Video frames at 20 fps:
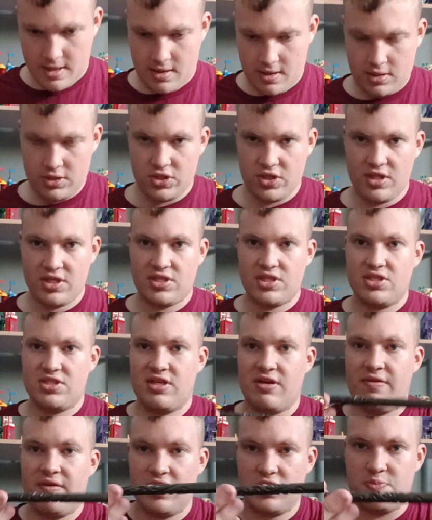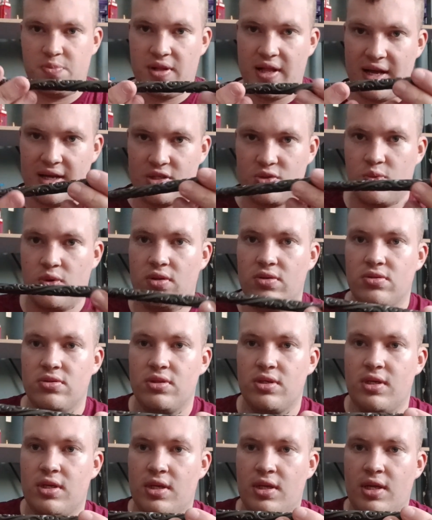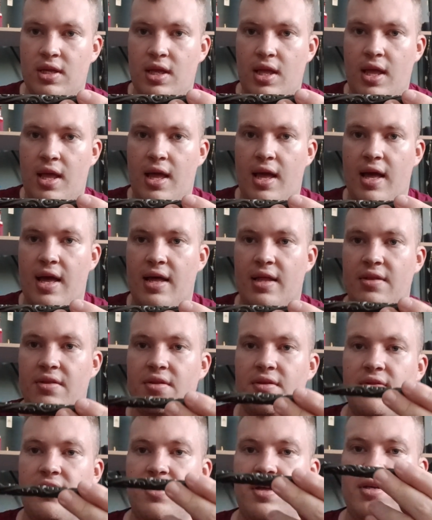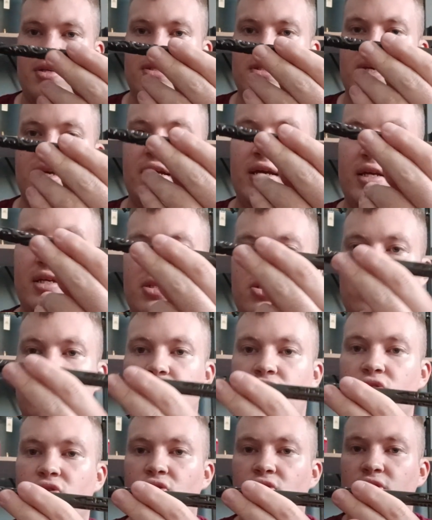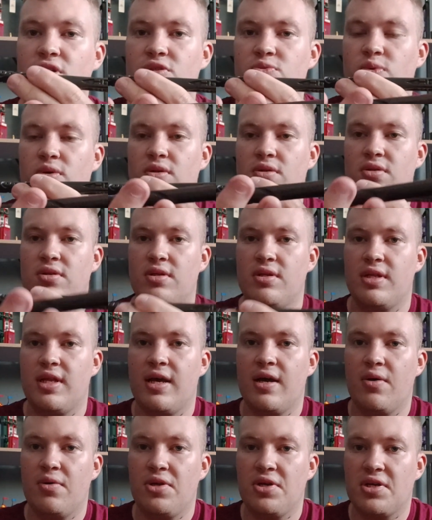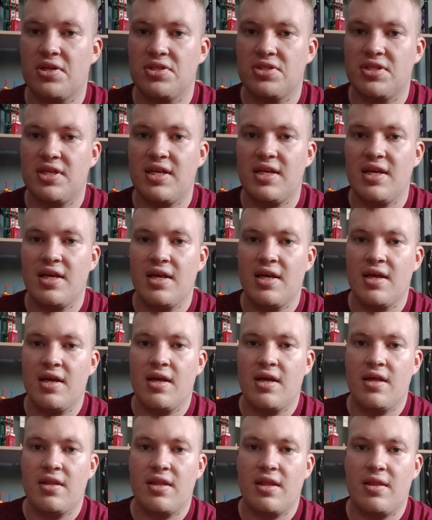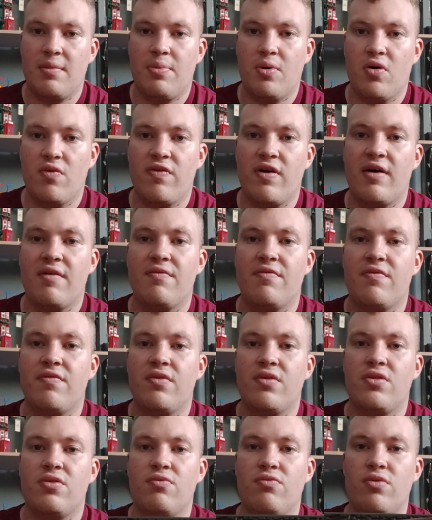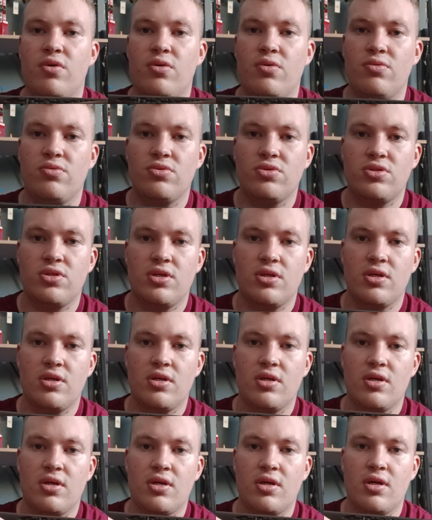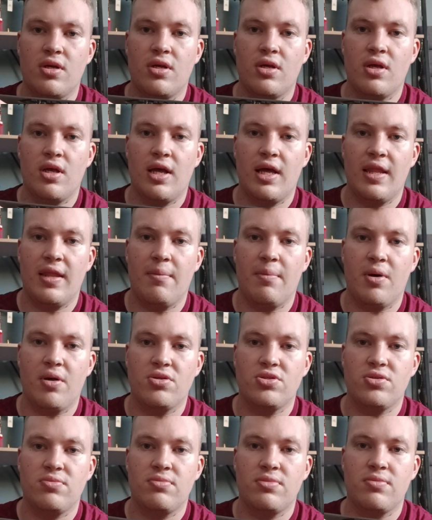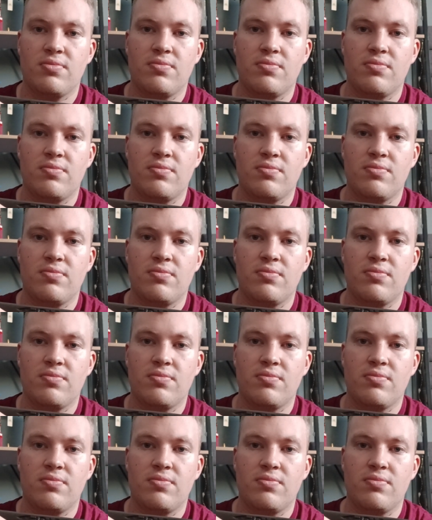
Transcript: So this is Sirius Black's wand, and this is Trelawney's wand. Now you can see that they both have the runes at the bottom